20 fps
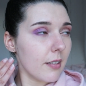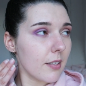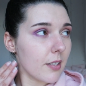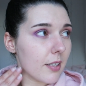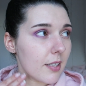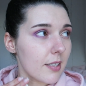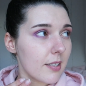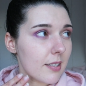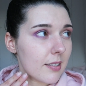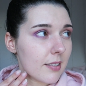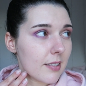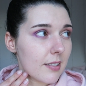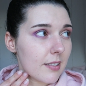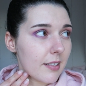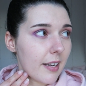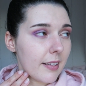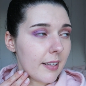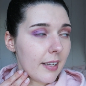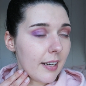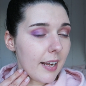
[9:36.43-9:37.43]
So this is the
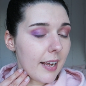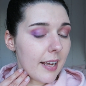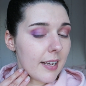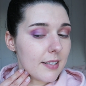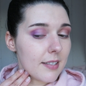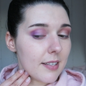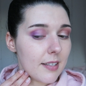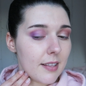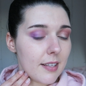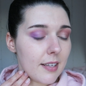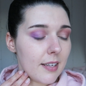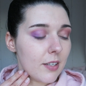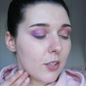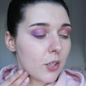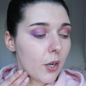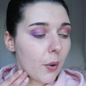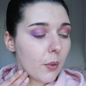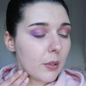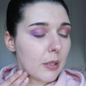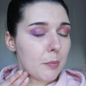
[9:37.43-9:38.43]
side that has the
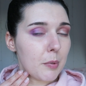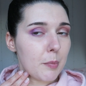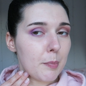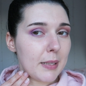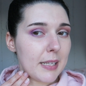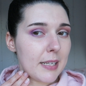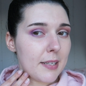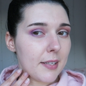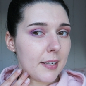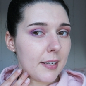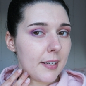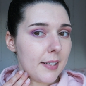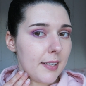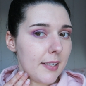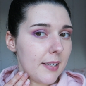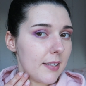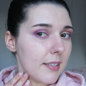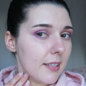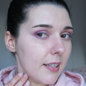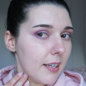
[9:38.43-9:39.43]
Tone Up Blender in
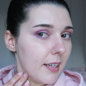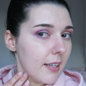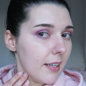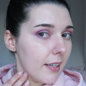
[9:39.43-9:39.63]
it.